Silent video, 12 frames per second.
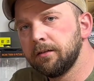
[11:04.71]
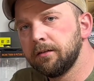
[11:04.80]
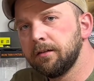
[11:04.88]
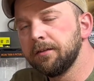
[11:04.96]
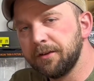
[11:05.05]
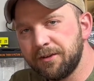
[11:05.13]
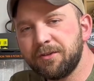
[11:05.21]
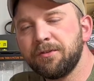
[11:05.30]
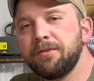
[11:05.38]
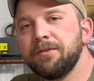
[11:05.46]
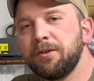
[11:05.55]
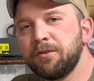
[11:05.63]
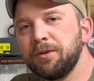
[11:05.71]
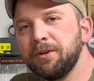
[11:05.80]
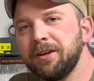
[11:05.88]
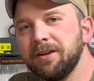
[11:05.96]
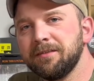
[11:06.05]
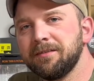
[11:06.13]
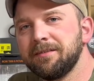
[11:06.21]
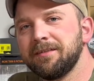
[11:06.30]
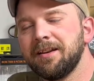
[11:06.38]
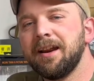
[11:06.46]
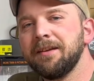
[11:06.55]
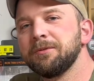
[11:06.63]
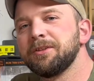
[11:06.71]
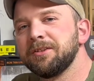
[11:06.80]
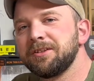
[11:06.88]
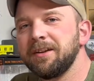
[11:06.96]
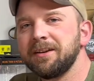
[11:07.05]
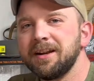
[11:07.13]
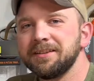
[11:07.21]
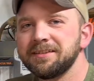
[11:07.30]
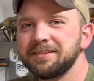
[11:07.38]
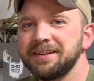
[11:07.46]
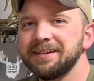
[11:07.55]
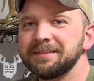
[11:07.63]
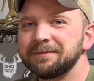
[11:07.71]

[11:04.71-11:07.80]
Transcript: the real deal. All right, we'll talk to you later, guys. See ya.